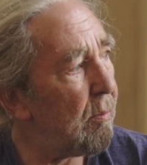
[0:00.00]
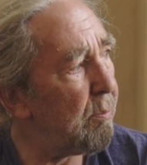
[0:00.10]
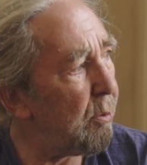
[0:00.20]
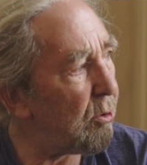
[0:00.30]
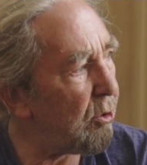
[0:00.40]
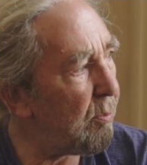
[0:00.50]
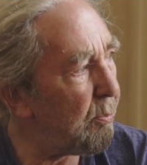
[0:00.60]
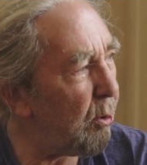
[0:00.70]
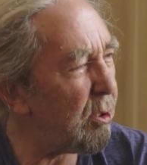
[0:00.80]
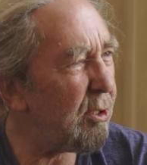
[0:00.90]

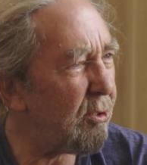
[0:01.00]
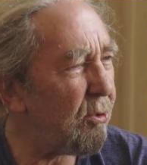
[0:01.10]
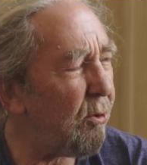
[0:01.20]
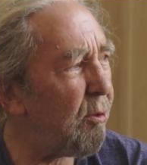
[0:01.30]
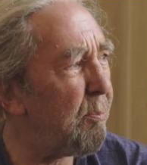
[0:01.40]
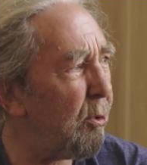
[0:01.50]
post-truth,